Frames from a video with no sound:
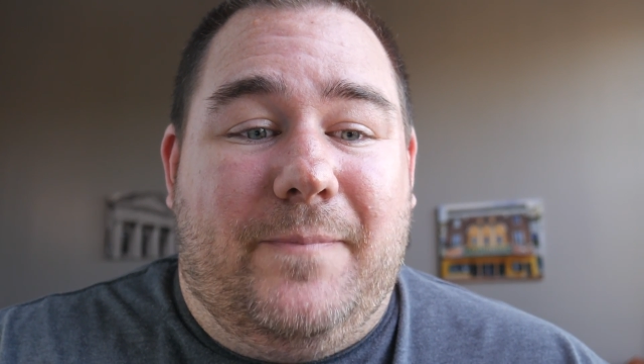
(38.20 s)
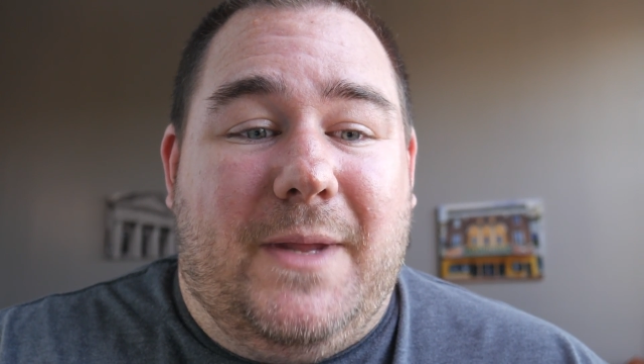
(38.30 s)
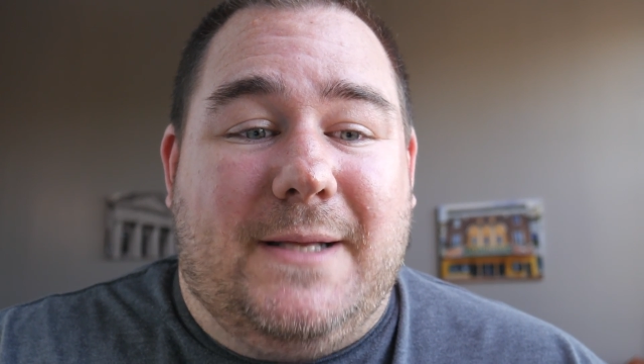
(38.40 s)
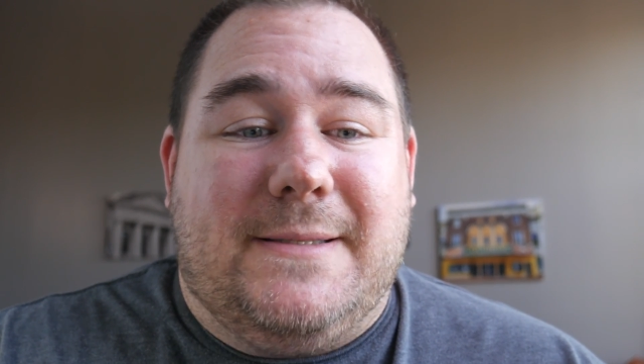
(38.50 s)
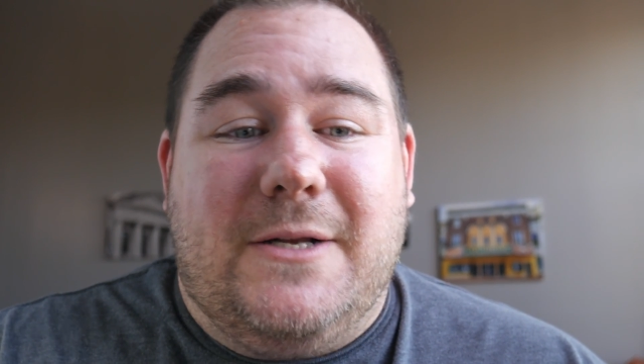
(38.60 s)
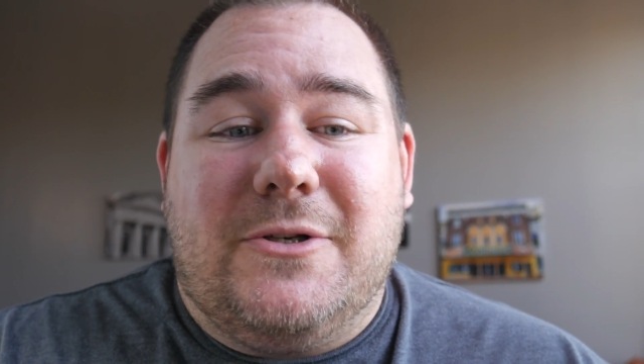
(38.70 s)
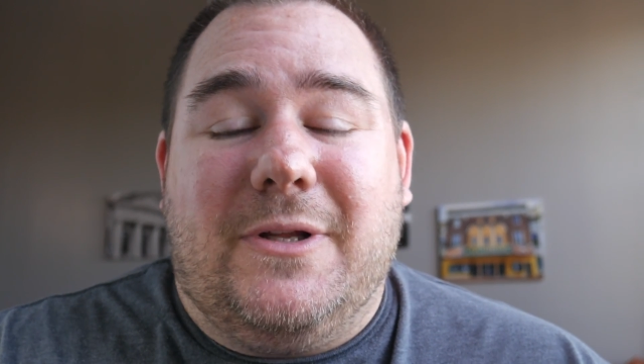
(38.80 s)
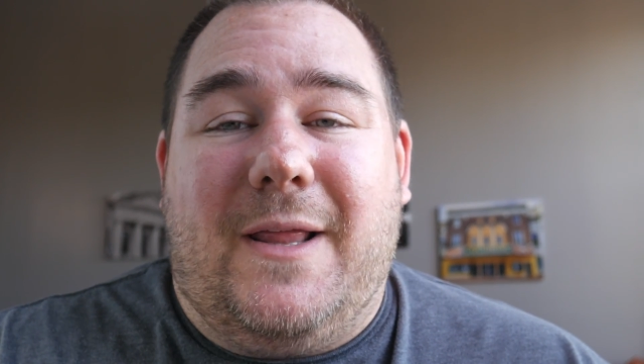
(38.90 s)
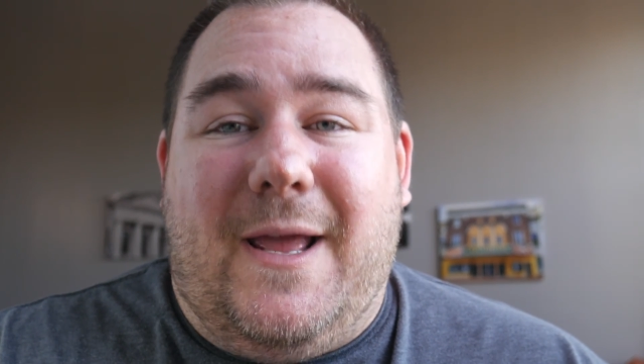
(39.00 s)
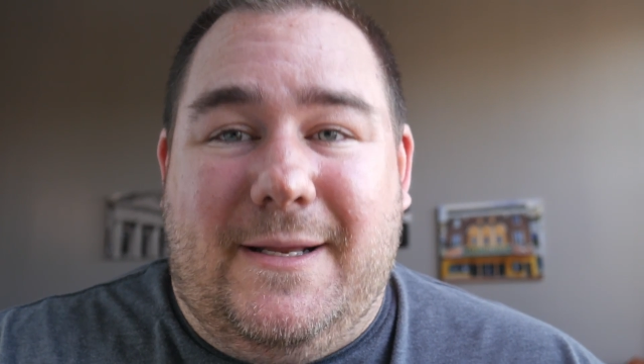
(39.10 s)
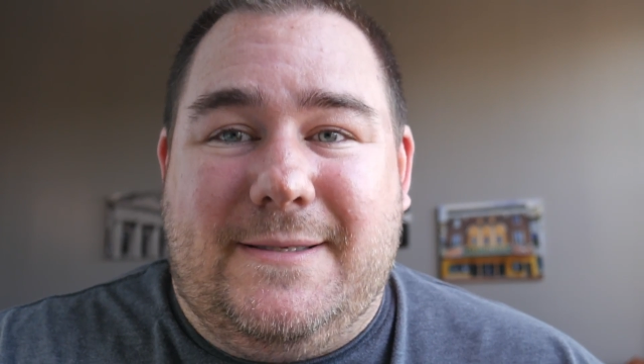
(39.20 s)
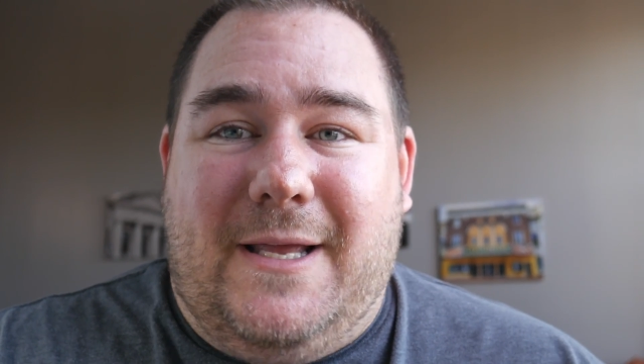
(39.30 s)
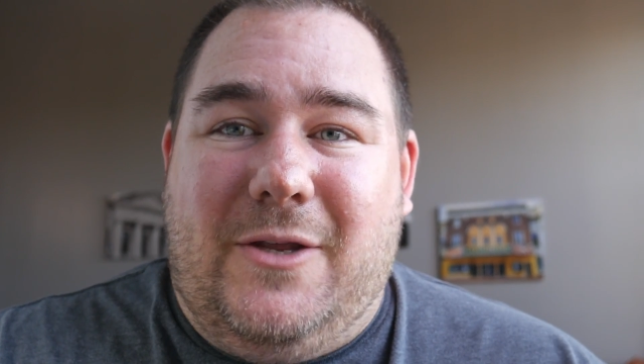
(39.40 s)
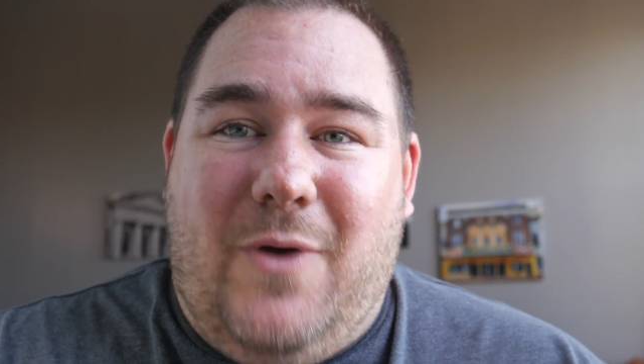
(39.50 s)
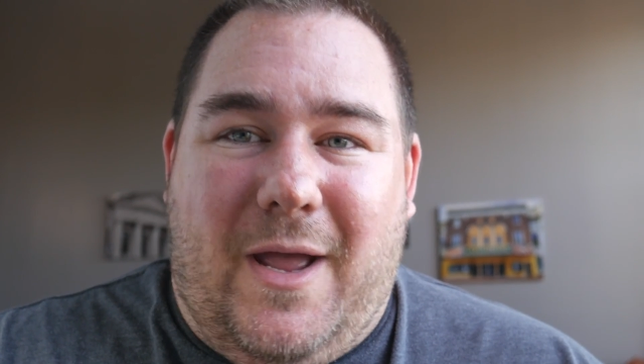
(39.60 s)
Essentially, that is
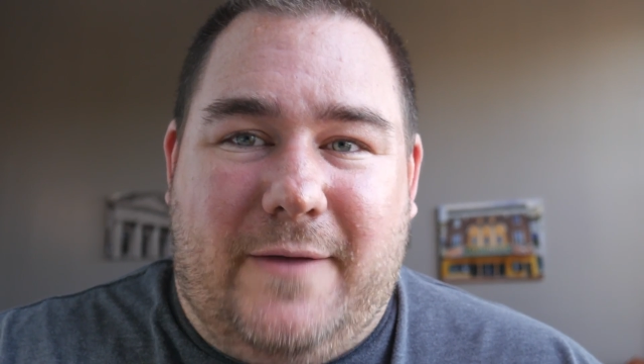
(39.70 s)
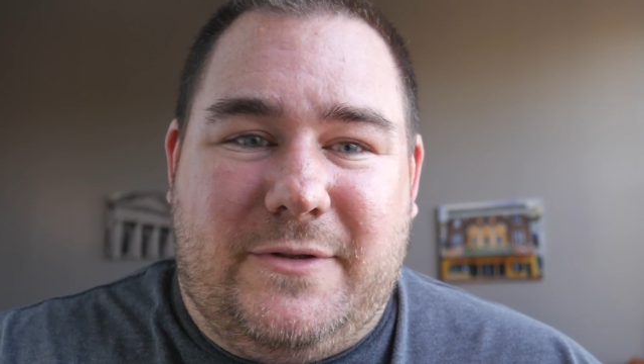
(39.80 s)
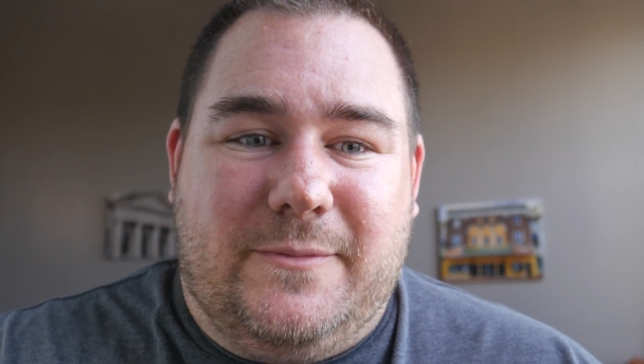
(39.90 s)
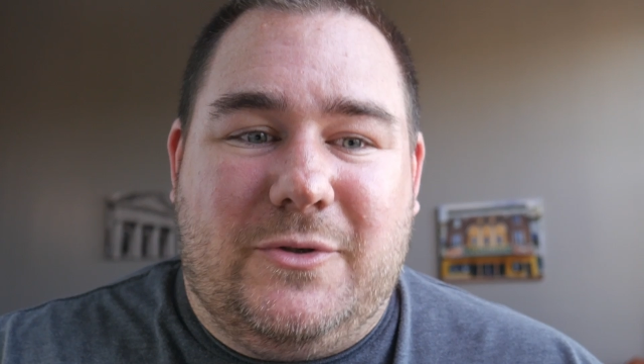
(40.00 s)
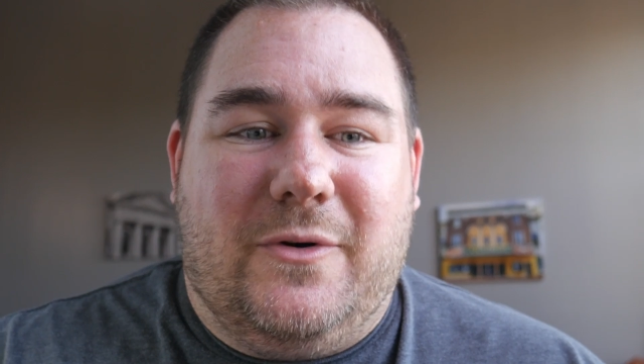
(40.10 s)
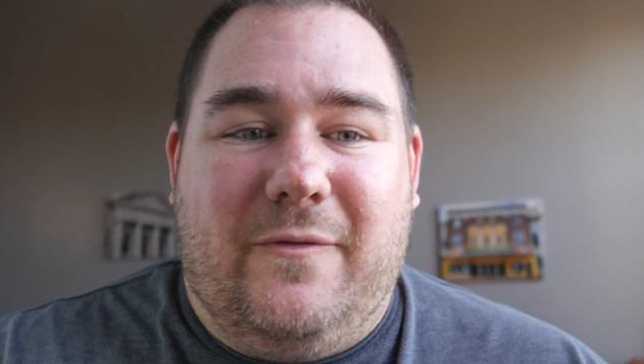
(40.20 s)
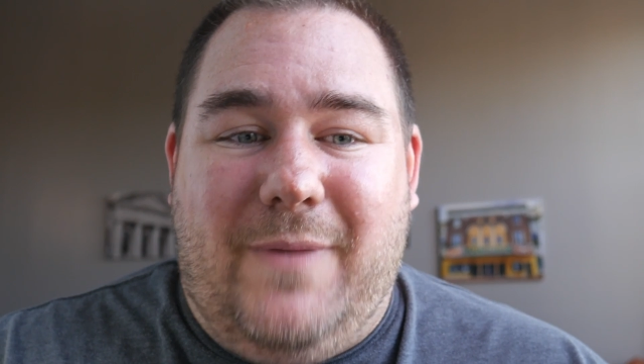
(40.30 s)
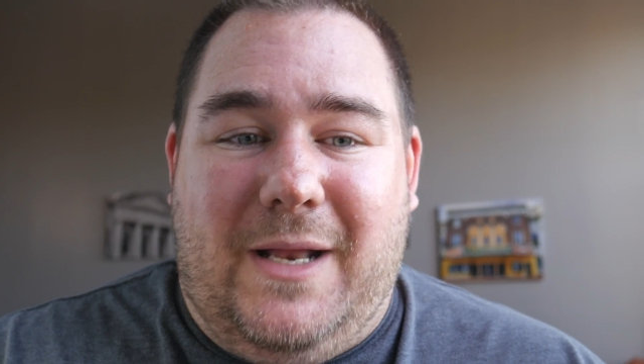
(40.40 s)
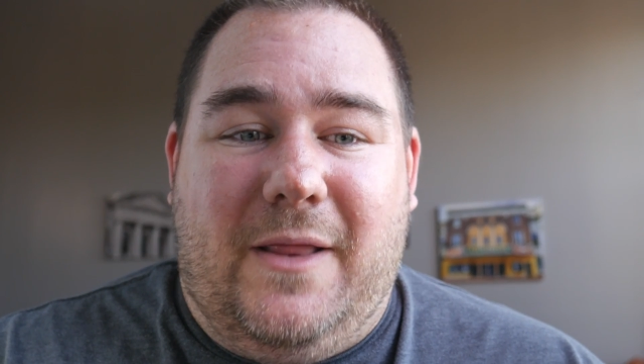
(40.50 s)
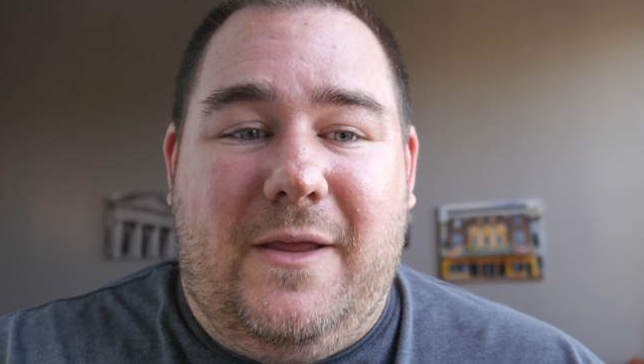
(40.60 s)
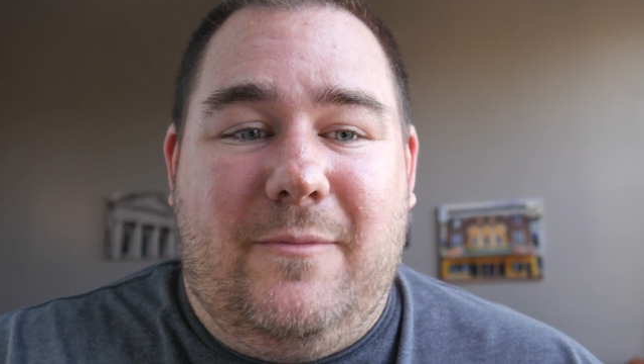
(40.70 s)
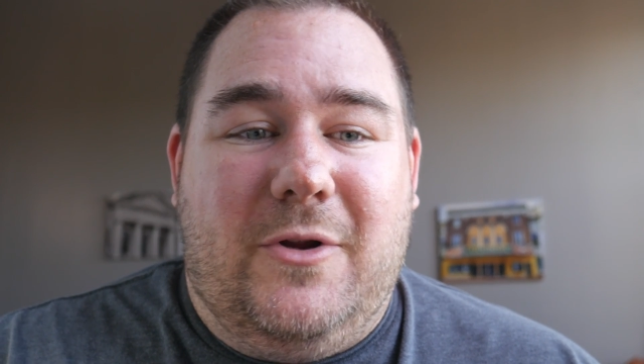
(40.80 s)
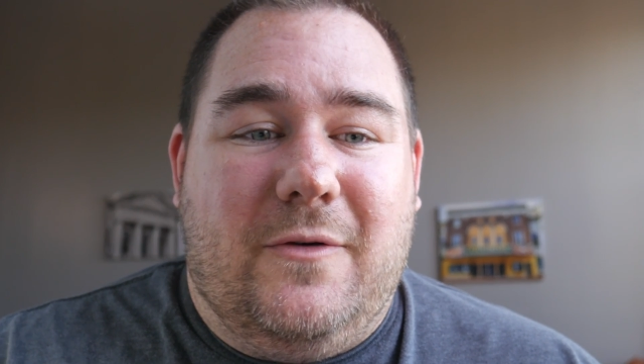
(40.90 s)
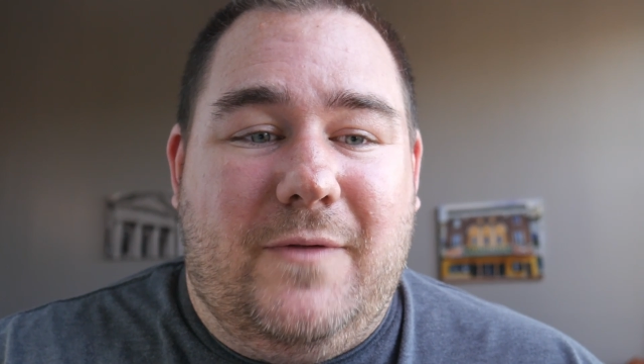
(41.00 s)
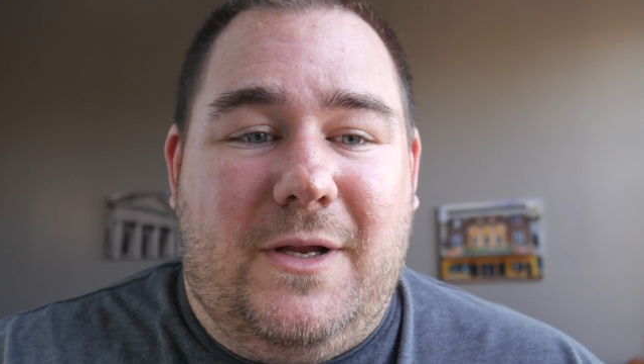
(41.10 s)
that you have some sort of main theme to
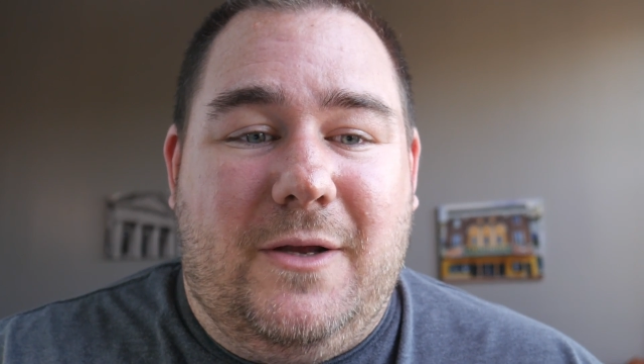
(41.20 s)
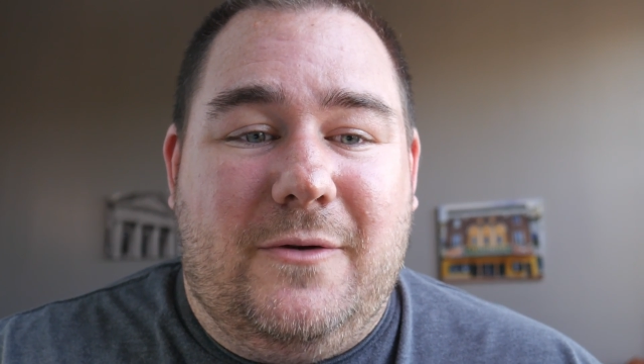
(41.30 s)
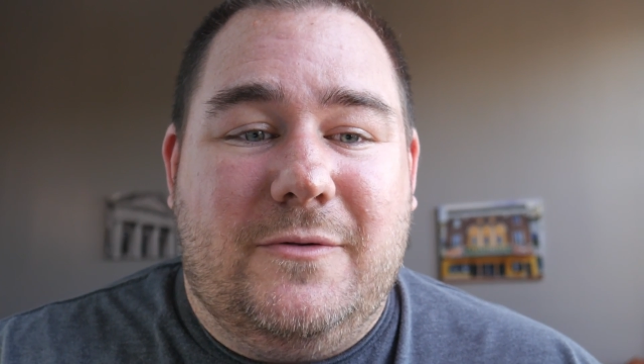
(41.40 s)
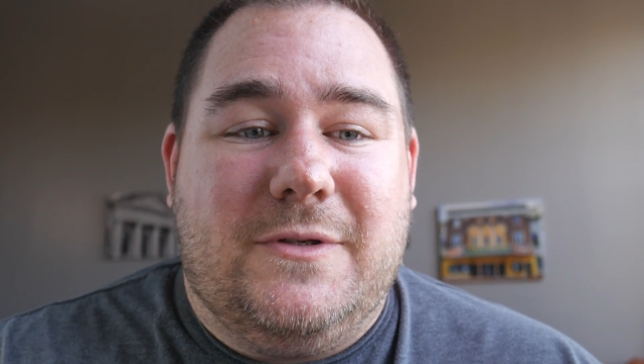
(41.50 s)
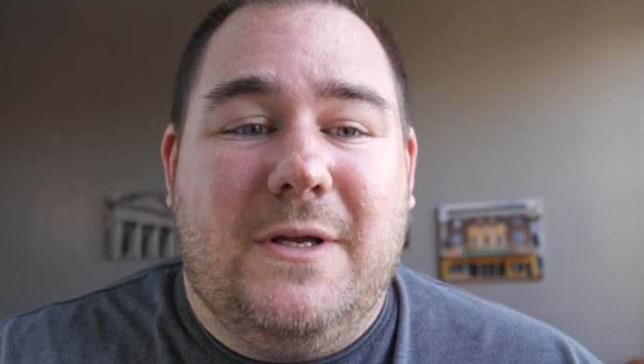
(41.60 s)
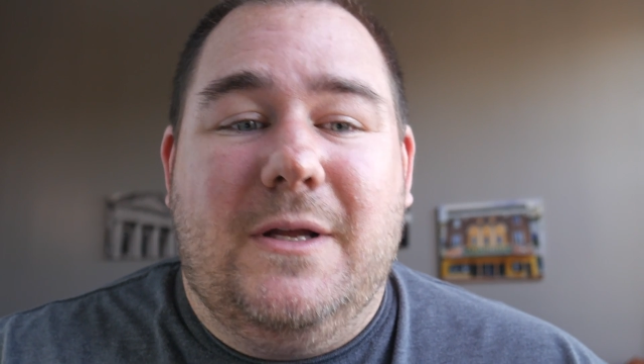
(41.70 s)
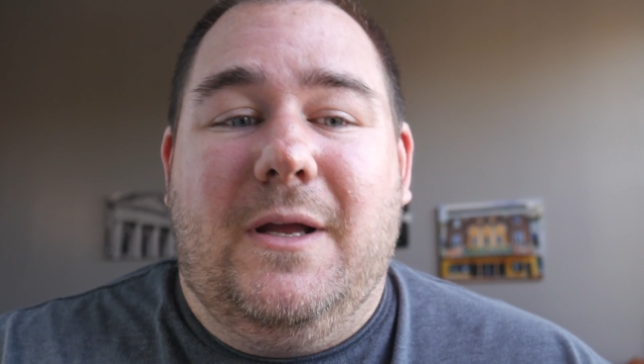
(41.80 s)
your videos.